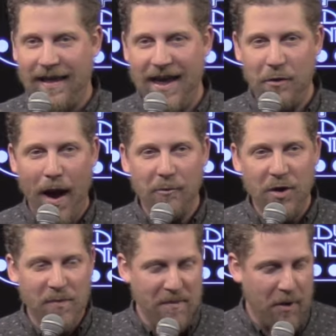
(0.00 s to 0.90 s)
Like, I'm
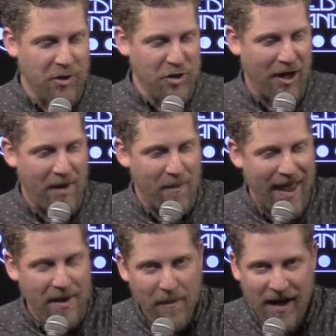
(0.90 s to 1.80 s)
going to be pushing him
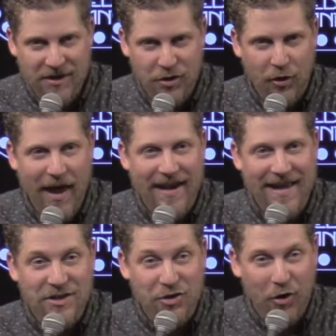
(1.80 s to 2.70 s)
in
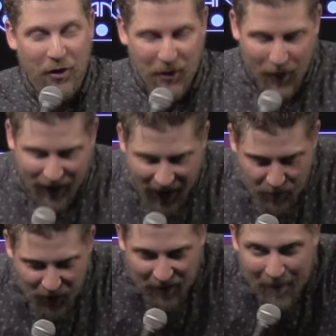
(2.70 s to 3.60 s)
his stroller while
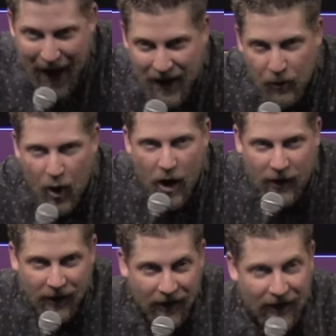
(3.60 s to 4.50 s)
I'm with my
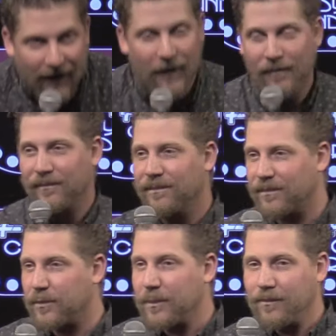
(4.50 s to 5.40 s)
walker.
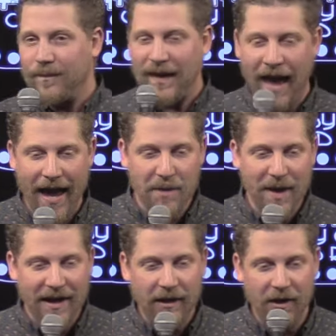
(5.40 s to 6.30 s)
I am
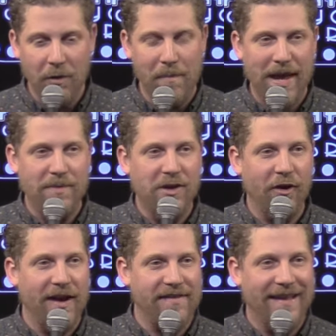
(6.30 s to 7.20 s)
getting a little baby
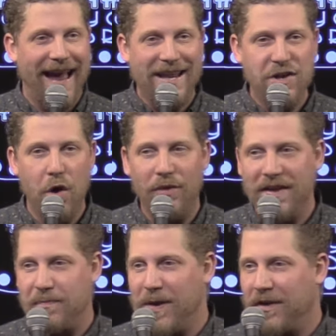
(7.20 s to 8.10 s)
crazy. I know
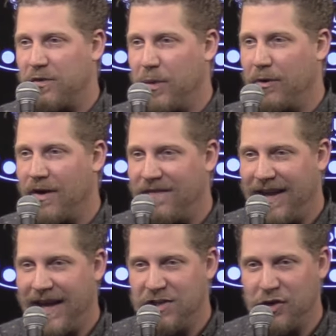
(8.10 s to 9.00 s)
this because we were on
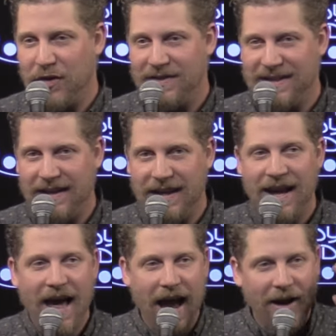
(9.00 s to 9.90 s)
vacation
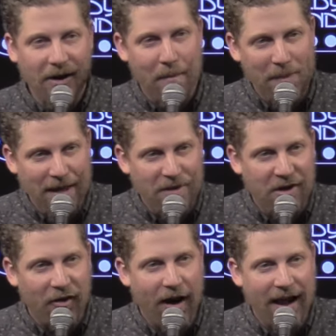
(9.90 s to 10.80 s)
recently. I heard a
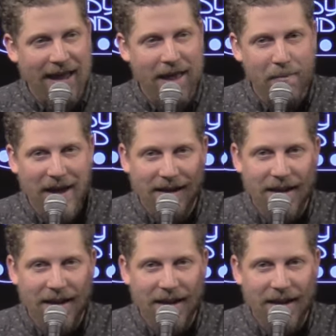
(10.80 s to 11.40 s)
baby crying and my